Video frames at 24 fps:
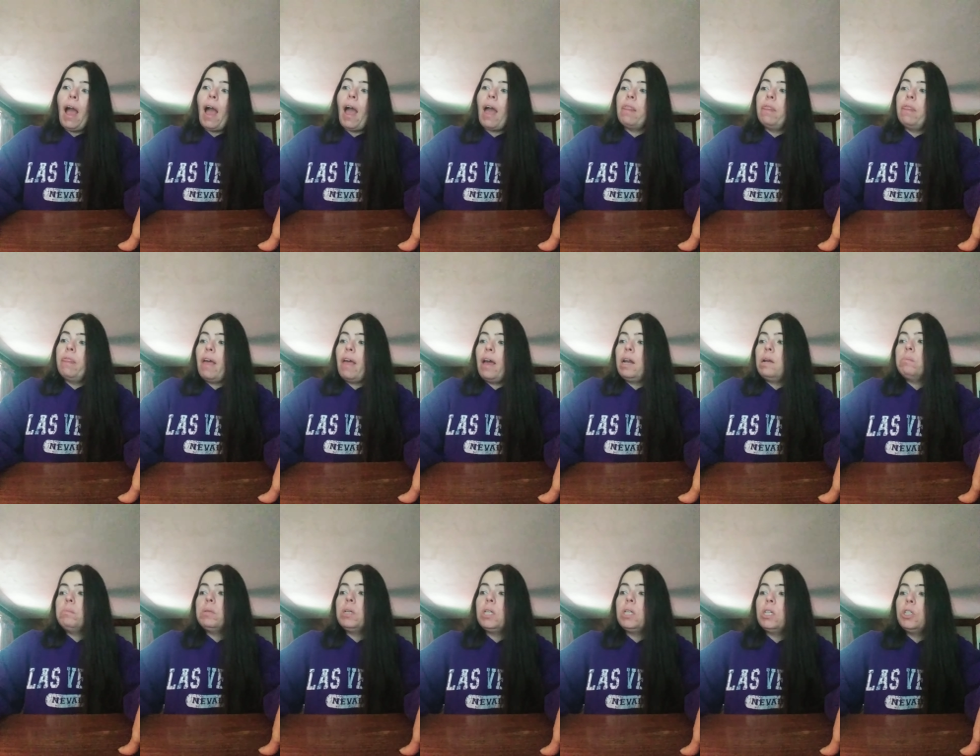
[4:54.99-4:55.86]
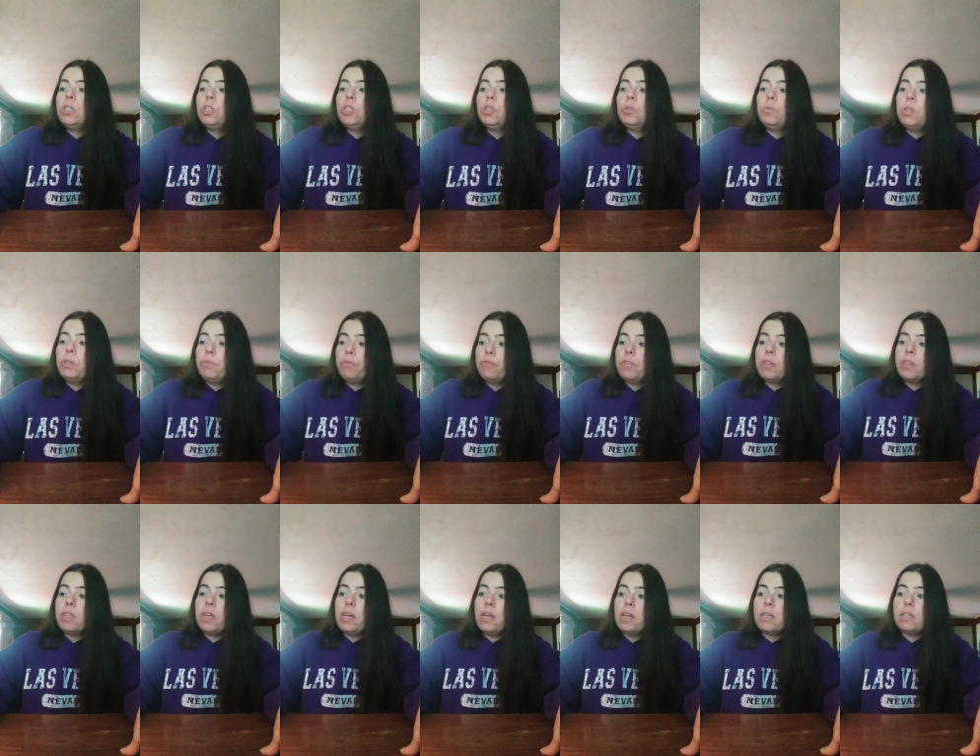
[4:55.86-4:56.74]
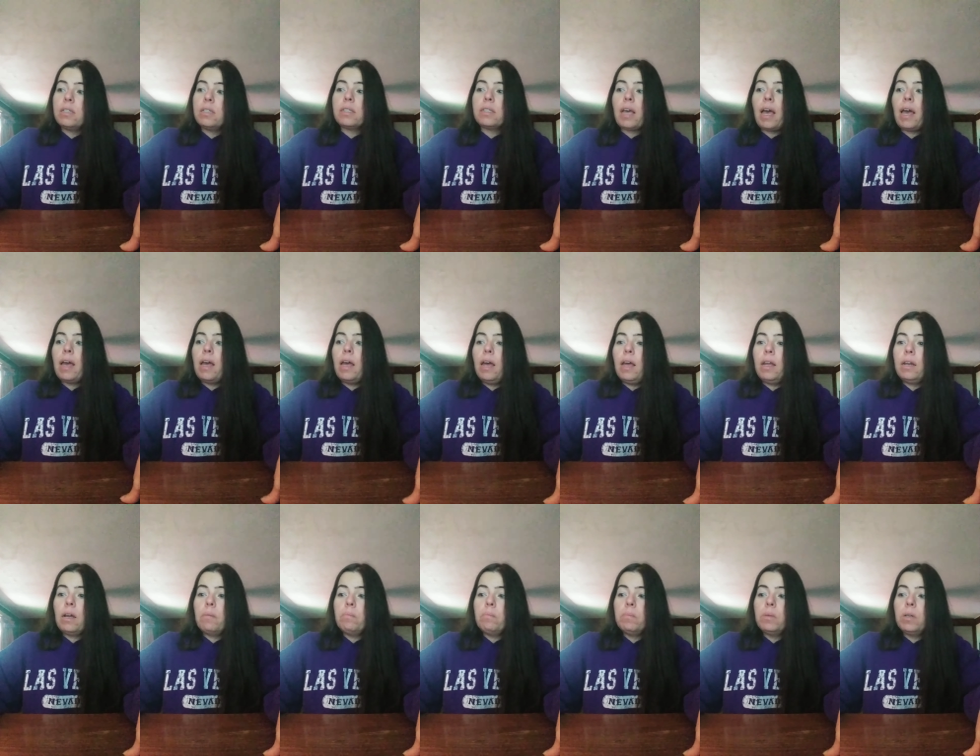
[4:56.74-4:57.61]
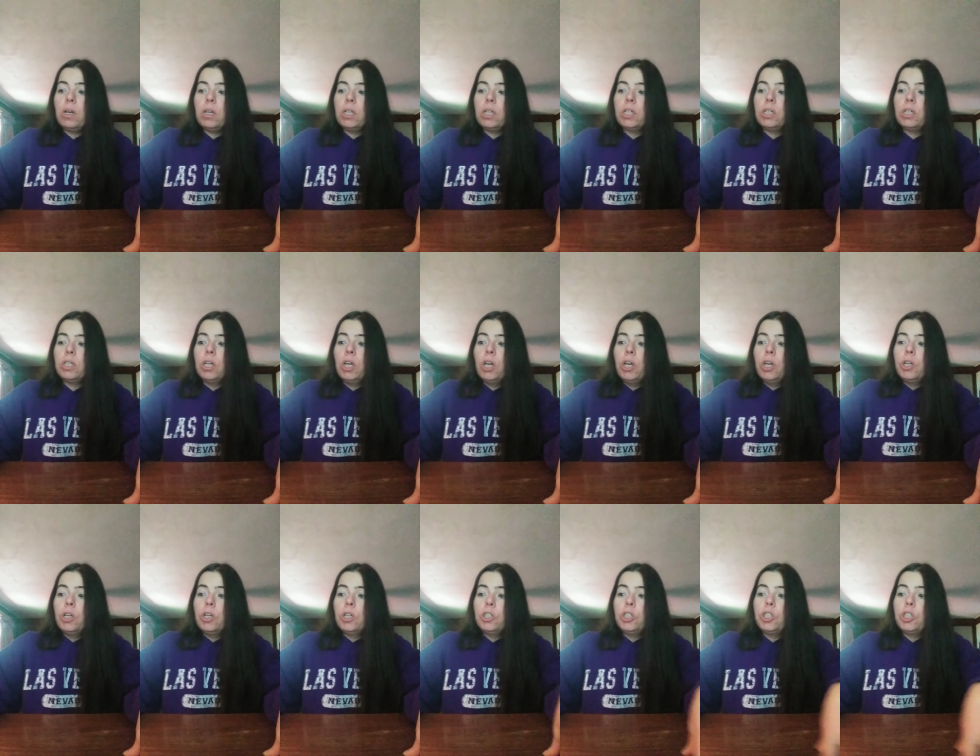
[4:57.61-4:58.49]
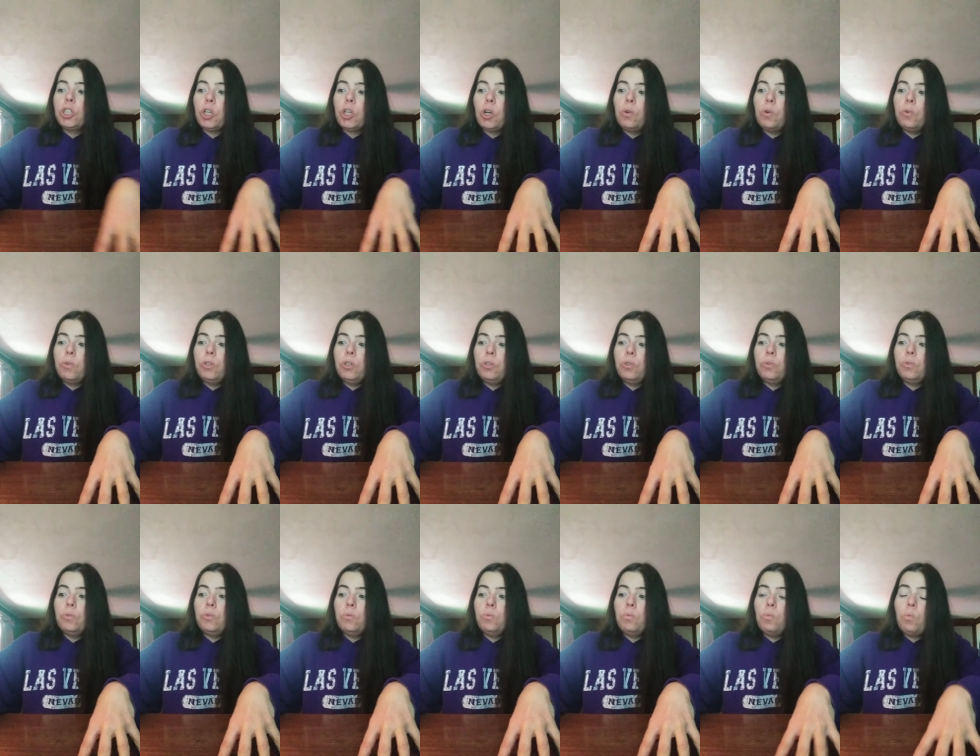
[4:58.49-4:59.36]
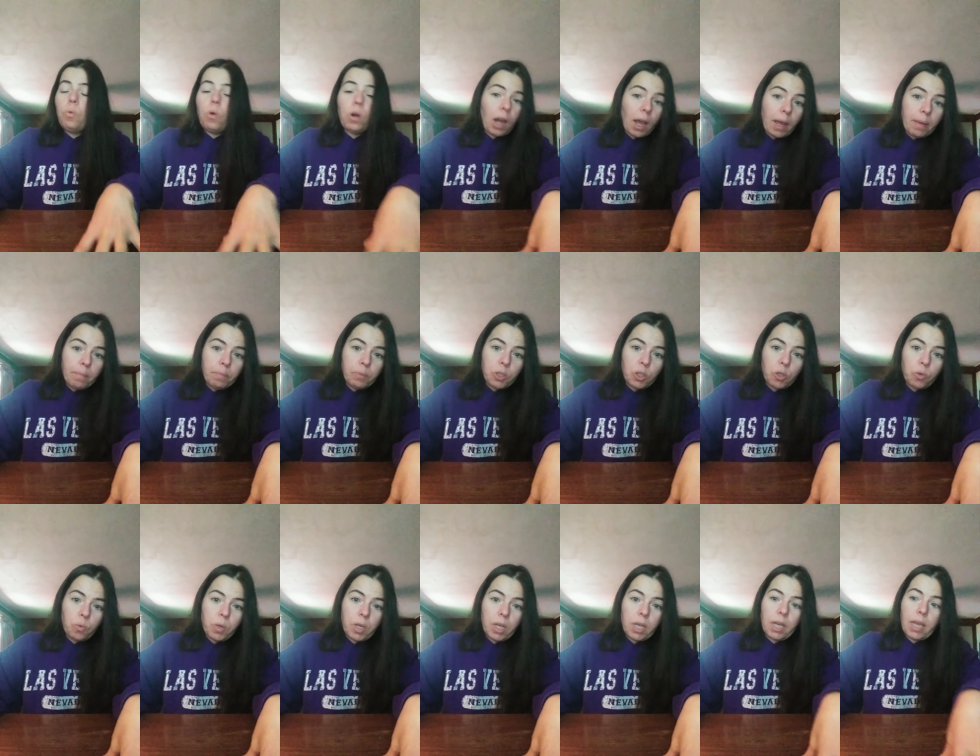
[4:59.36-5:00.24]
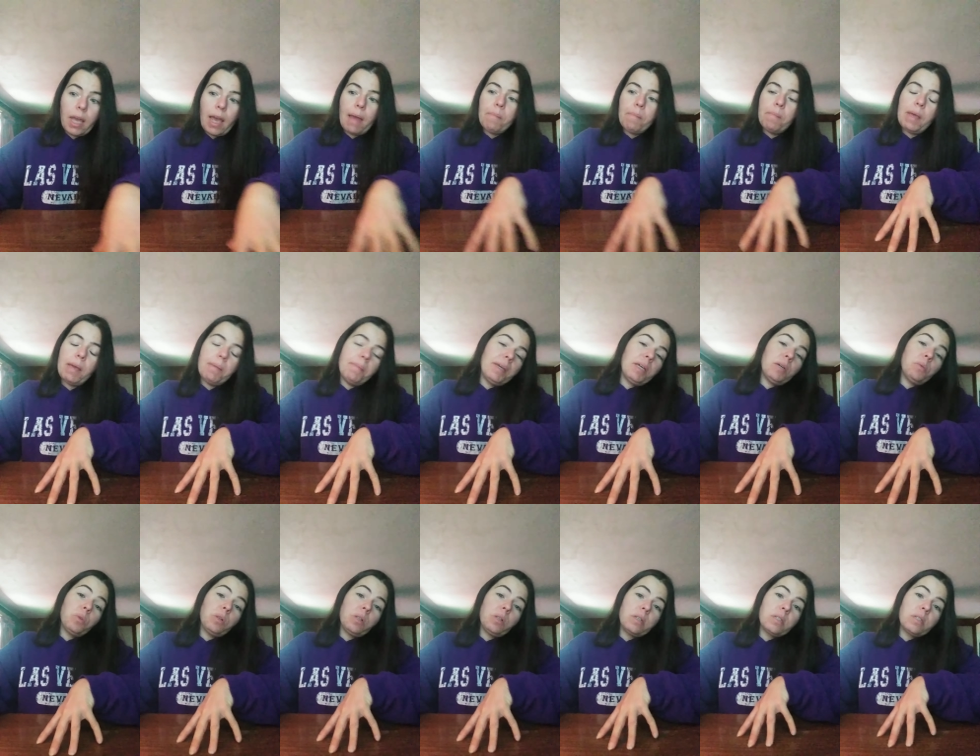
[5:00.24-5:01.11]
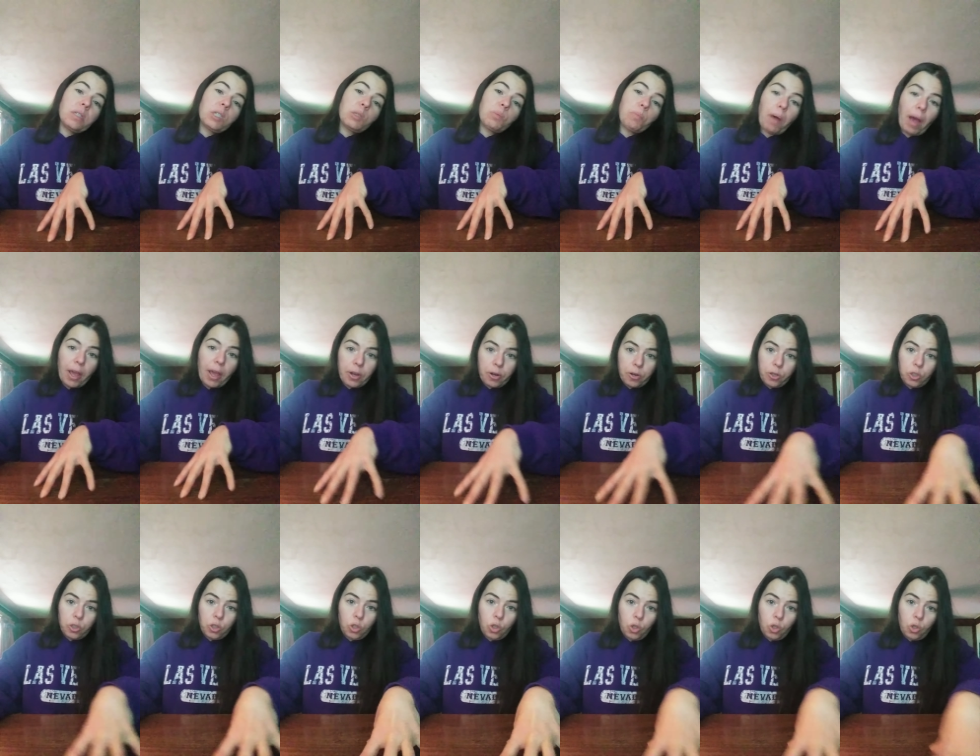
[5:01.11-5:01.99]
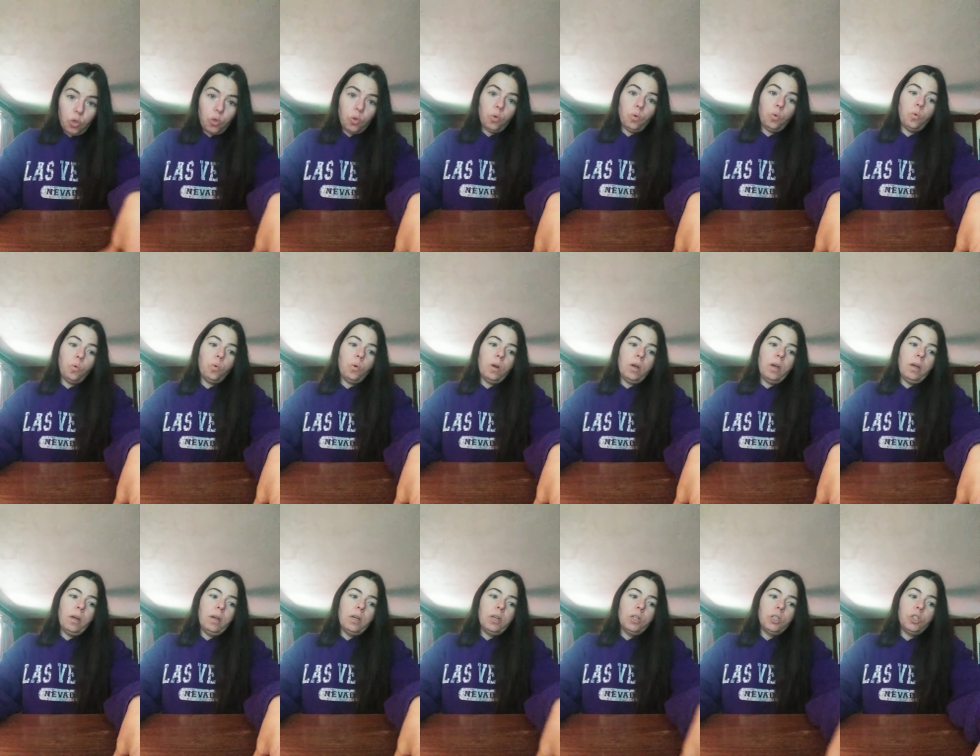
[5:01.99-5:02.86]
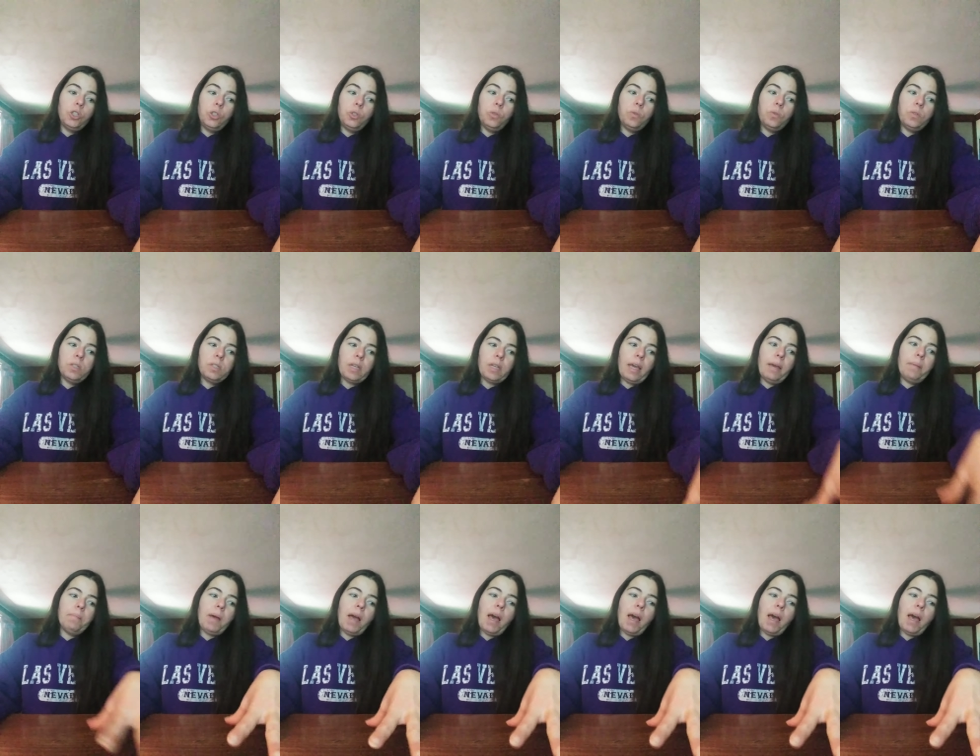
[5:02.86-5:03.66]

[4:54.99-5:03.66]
And then I'm going to do different things. And I'm going to show you what I'm doing, and maybe it will inspire you to do the same.